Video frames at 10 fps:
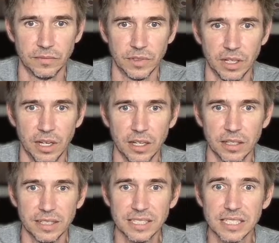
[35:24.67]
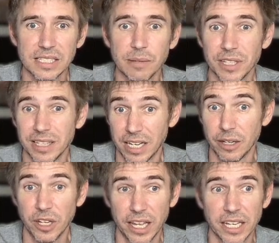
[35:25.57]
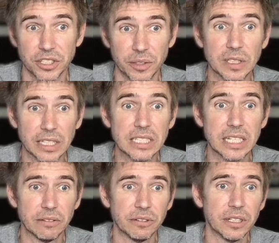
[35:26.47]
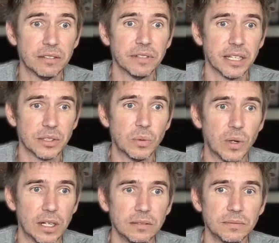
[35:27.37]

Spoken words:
This is something that I actually would like to get rid of as well.